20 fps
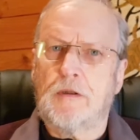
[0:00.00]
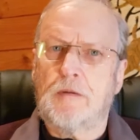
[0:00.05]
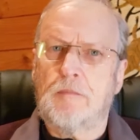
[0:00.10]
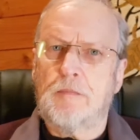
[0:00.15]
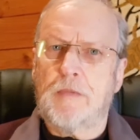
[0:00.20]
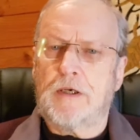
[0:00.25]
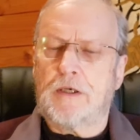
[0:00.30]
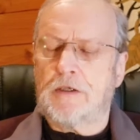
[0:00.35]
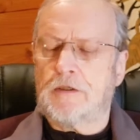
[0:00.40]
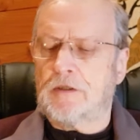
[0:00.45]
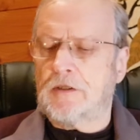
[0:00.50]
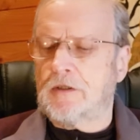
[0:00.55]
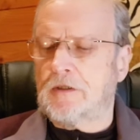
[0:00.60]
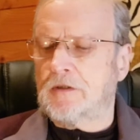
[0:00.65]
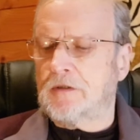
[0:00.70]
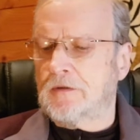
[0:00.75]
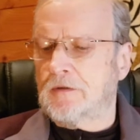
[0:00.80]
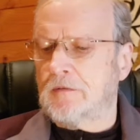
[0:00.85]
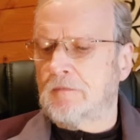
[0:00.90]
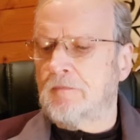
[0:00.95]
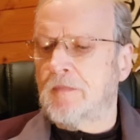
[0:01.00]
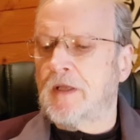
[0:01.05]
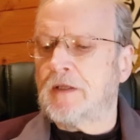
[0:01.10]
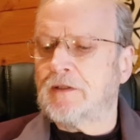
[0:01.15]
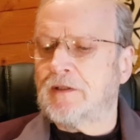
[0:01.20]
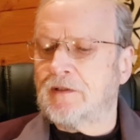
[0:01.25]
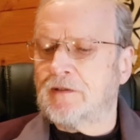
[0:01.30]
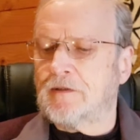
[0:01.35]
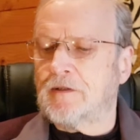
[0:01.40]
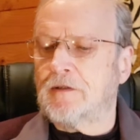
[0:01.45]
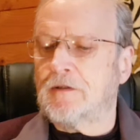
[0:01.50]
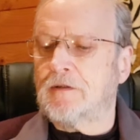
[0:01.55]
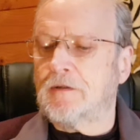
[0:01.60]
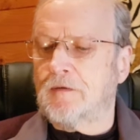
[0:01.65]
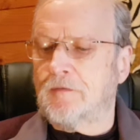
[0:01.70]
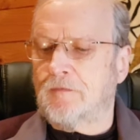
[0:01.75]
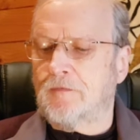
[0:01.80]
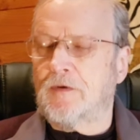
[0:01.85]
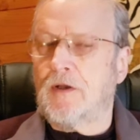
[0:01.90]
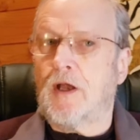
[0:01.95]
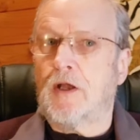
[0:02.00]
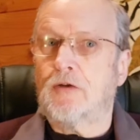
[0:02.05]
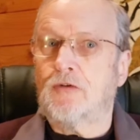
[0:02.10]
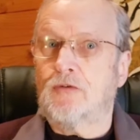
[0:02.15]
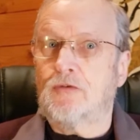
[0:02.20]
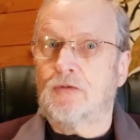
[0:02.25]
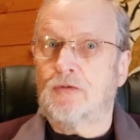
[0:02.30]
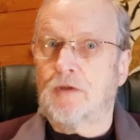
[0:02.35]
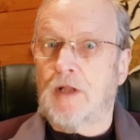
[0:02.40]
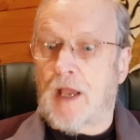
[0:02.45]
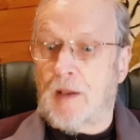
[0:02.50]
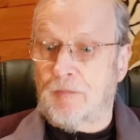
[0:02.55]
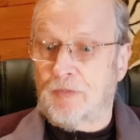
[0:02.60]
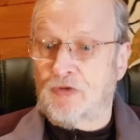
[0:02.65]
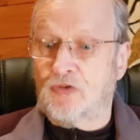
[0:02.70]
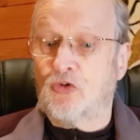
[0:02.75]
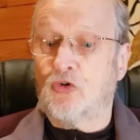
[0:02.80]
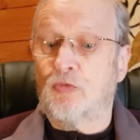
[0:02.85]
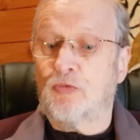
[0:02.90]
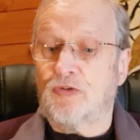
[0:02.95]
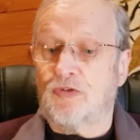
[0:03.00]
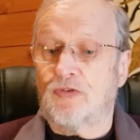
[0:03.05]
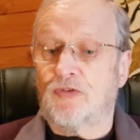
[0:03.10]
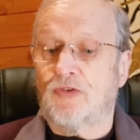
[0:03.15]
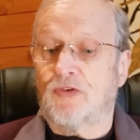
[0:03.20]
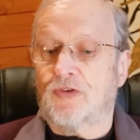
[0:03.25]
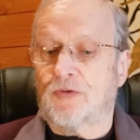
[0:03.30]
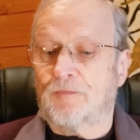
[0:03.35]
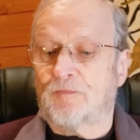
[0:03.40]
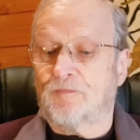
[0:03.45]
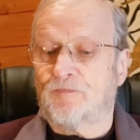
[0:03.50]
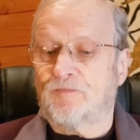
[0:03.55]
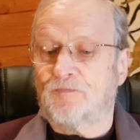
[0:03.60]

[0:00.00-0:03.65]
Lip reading: meditative absorptions.